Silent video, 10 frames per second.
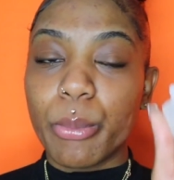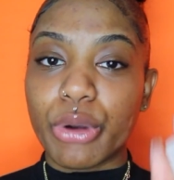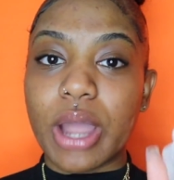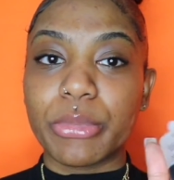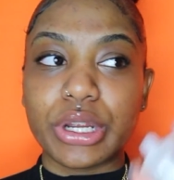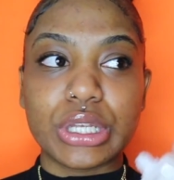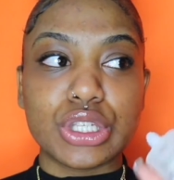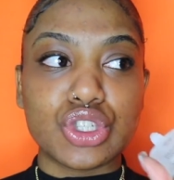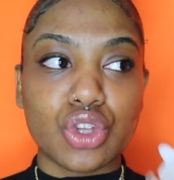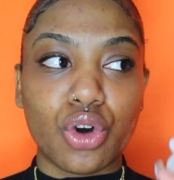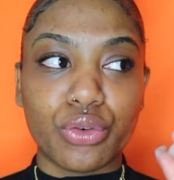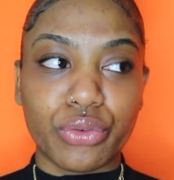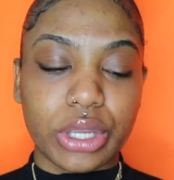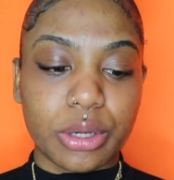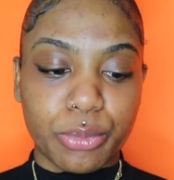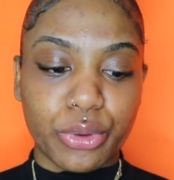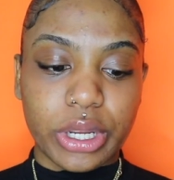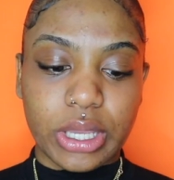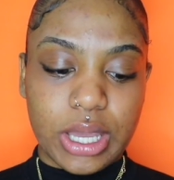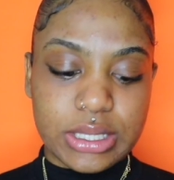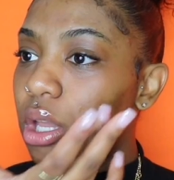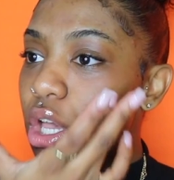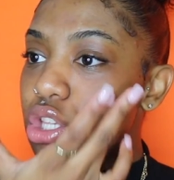Primer is so freaking important, guys.